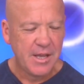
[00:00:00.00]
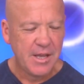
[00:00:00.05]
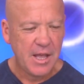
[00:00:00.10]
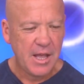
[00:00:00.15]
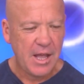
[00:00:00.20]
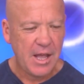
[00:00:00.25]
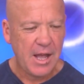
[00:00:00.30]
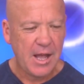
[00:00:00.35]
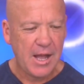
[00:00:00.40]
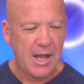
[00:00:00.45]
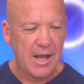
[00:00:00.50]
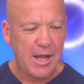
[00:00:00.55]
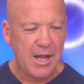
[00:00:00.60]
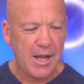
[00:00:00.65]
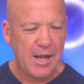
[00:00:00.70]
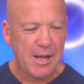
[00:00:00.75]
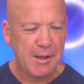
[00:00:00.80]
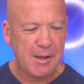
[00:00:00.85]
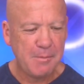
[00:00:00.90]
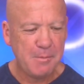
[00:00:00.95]

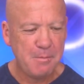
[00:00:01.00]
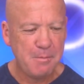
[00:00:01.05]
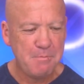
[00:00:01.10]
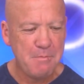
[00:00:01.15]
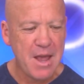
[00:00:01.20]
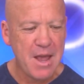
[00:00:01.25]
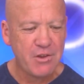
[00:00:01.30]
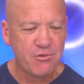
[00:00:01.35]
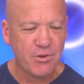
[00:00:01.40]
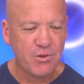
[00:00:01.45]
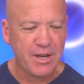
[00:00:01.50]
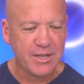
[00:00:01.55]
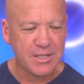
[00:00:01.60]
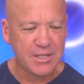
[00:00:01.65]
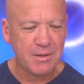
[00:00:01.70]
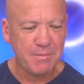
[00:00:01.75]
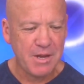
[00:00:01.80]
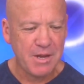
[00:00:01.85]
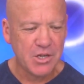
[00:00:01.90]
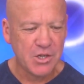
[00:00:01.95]
metrics
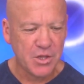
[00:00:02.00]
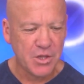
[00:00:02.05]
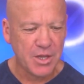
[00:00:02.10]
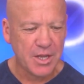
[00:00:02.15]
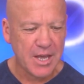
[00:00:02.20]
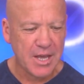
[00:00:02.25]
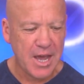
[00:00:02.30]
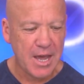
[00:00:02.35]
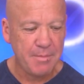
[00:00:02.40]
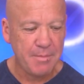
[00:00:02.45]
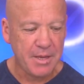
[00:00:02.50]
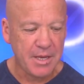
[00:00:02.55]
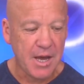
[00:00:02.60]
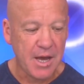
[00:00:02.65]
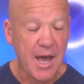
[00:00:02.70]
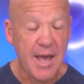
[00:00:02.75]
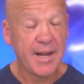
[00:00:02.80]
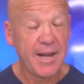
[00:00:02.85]
to measure the KPI.